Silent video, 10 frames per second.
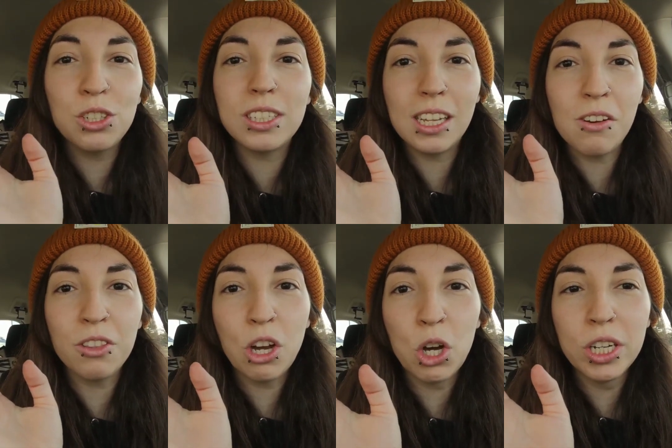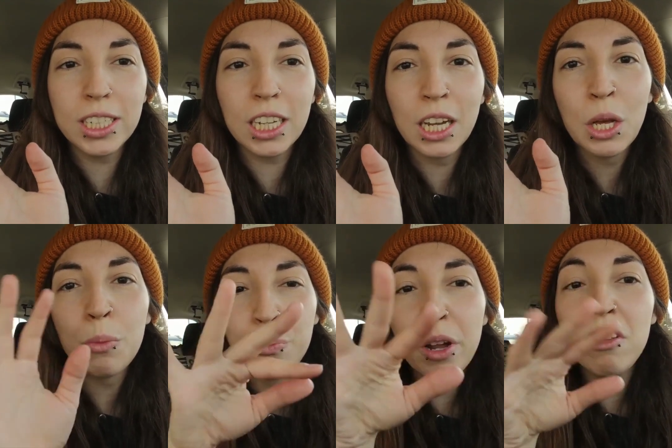to stay on the hook,
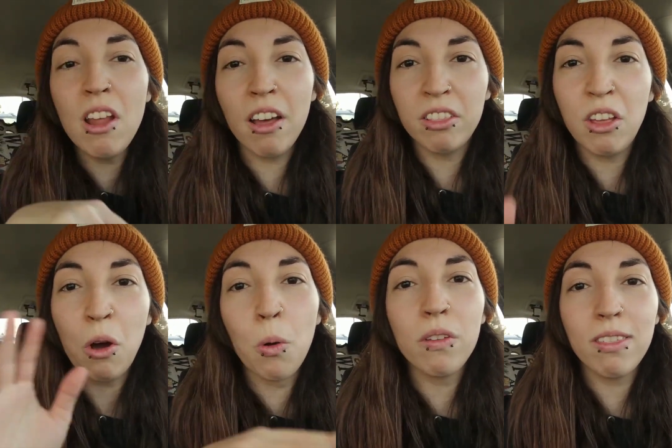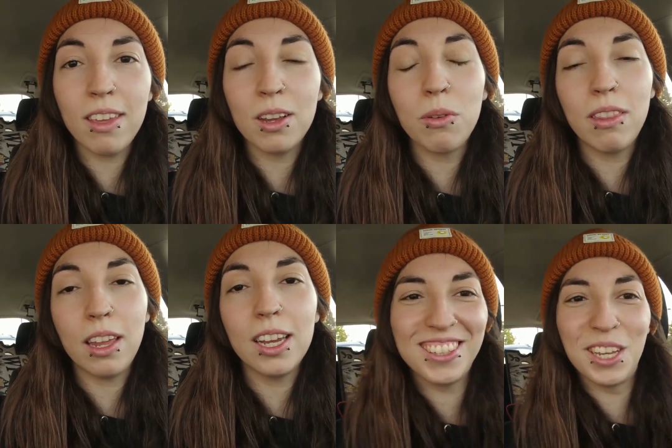but not the whole thing with
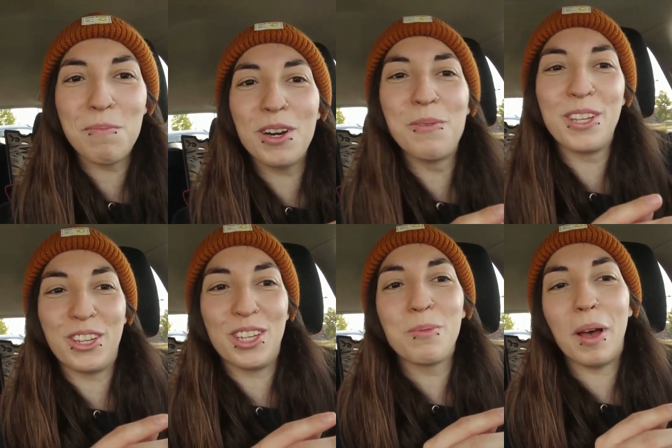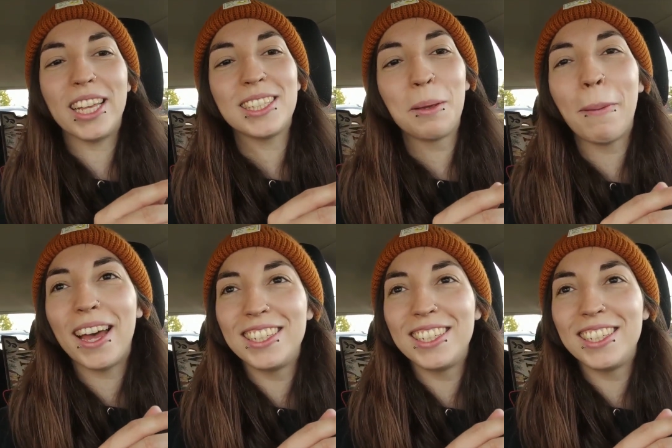it. Someone was just passing by